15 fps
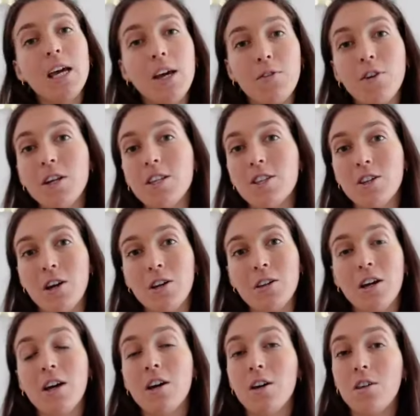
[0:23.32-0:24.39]
if it's done
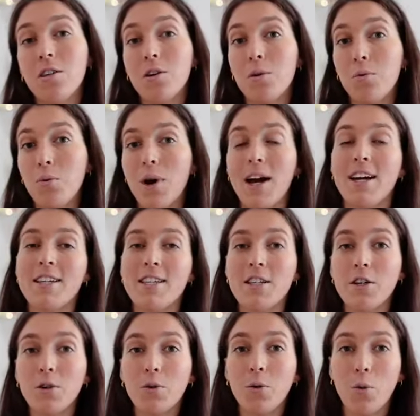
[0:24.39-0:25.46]
the right
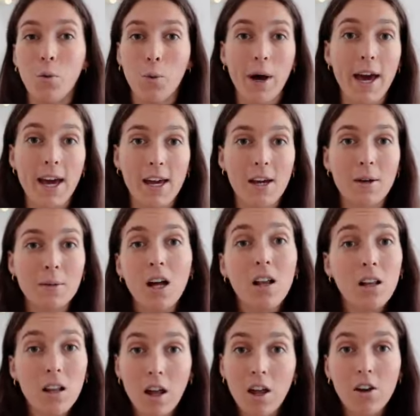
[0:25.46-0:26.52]
way. A
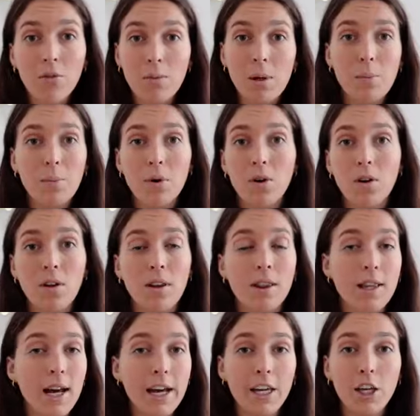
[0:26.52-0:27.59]
lot of people
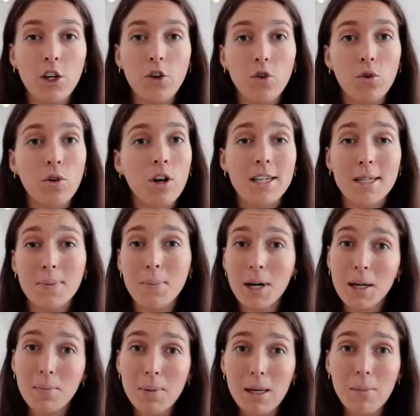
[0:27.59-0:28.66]
like you,
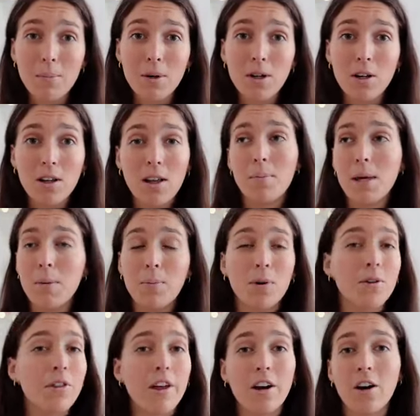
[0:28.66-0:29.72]
smart people,
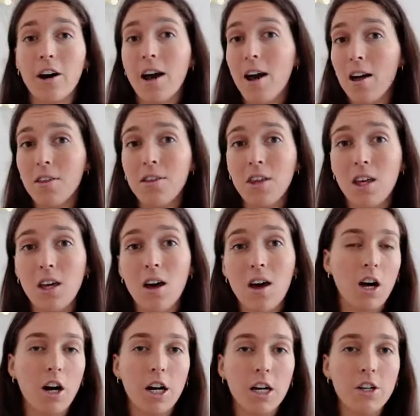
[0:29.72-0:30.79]
people that are healthy,
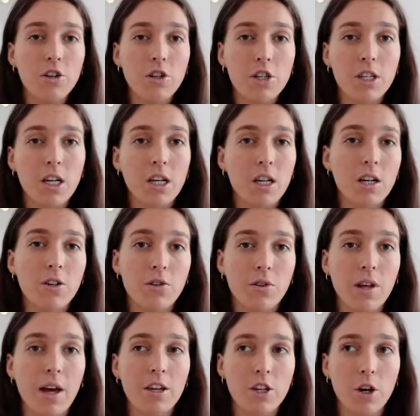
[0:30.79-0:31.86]
are interested into
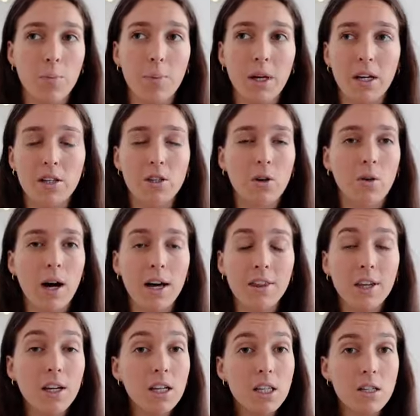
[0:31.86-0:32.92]
that topic. So I
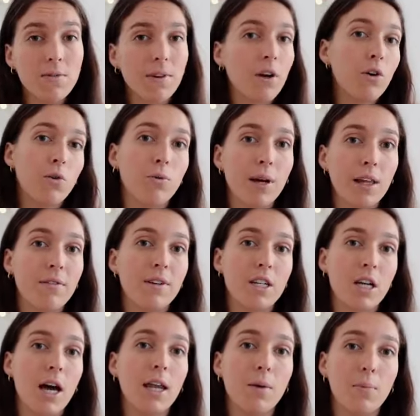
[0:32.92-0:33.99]
think it's a very
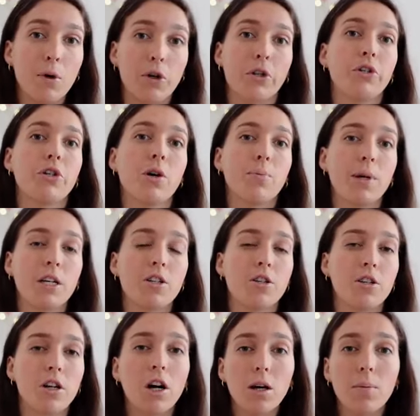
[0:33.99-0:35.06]
relevant and important topic to
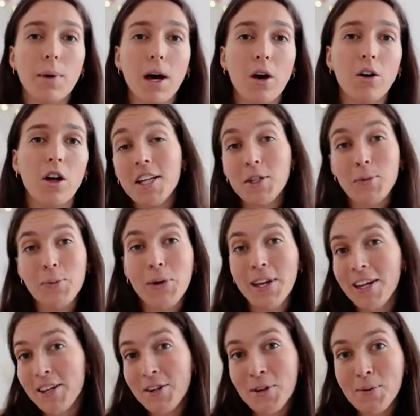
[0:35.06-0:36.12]
talk about. It's
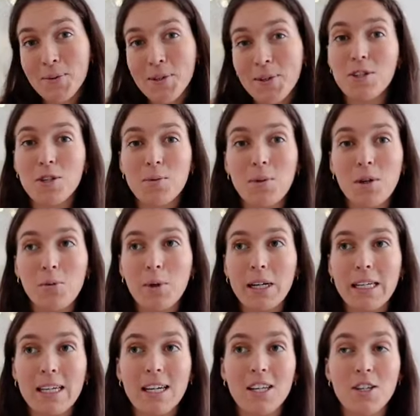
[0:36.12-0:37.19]
pretty normal to be
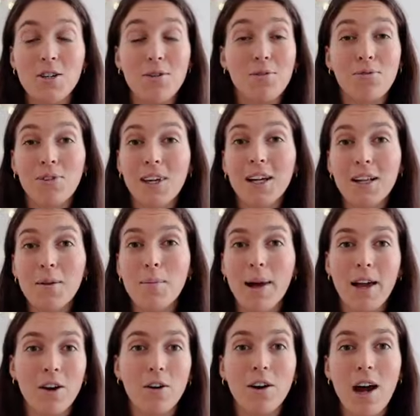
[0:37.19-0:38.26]
willing to feel
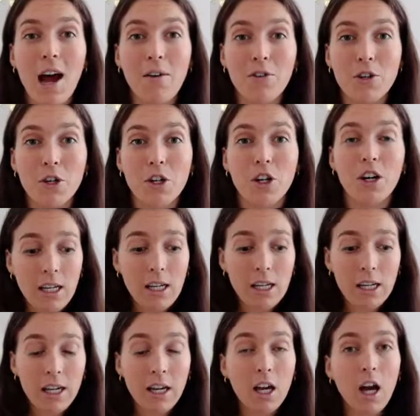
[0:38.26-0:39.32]
better after
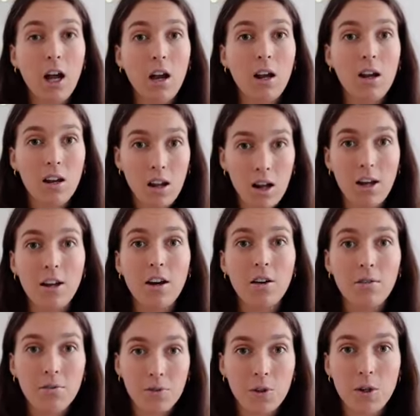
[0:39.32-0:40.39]
eating a lot
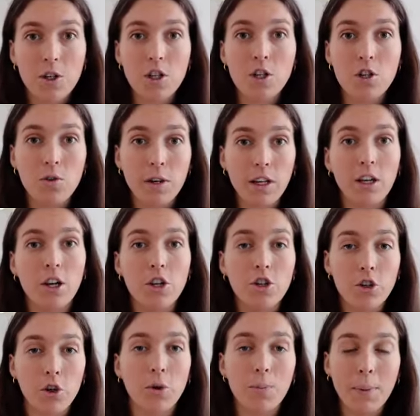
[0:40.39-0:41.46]
of food during a
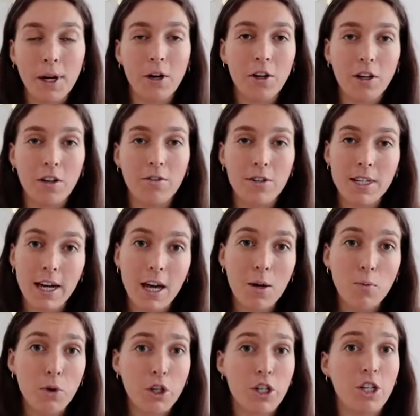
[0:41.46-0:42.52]
short period of
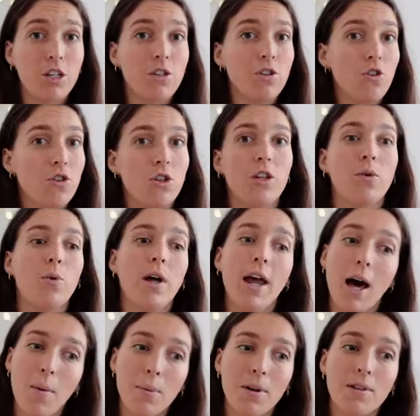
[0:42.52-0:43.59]
time, which is usually what
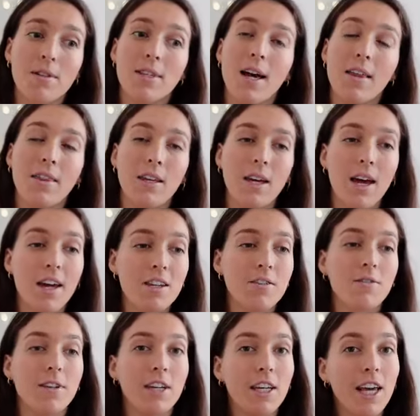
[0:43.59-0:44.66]
happens at the end
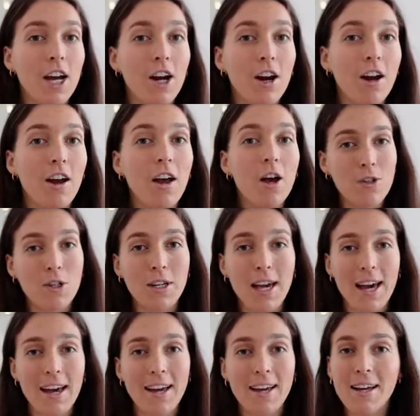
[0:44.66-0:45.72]
of the year, to
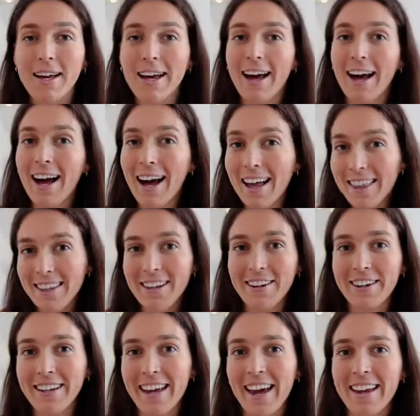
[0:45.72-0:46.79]
get healthier
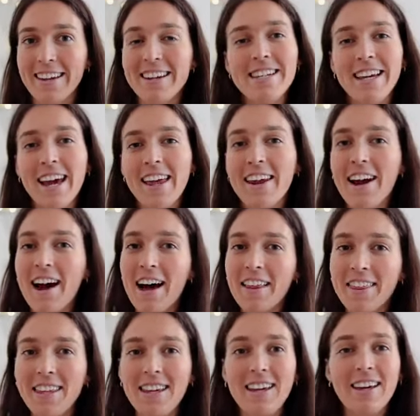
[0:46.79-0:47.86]
again, to get a
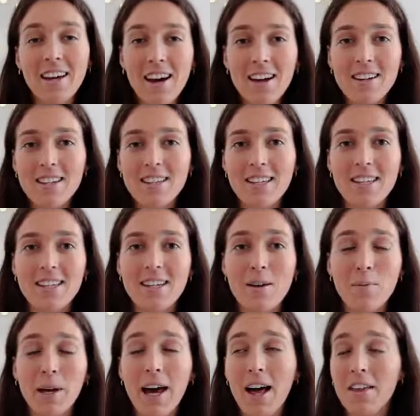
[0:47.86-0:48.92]
healthy gut
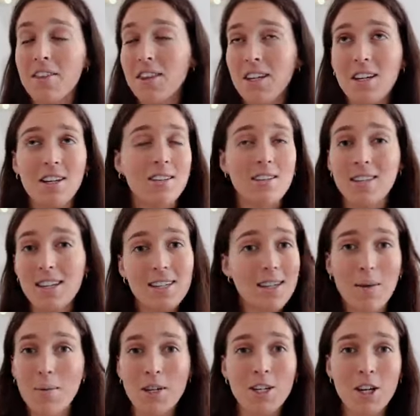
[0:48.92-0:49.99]
system, a healthy
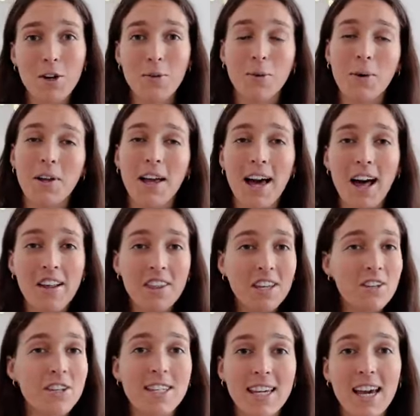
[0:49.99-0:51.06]
system in general, a
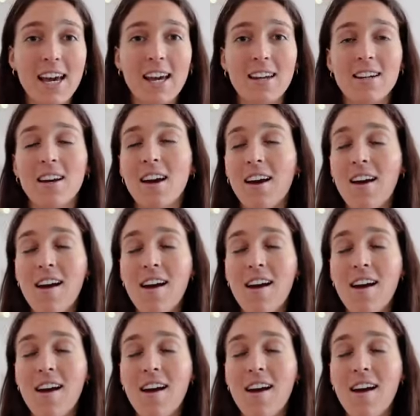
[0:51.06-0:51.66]
healthier skin,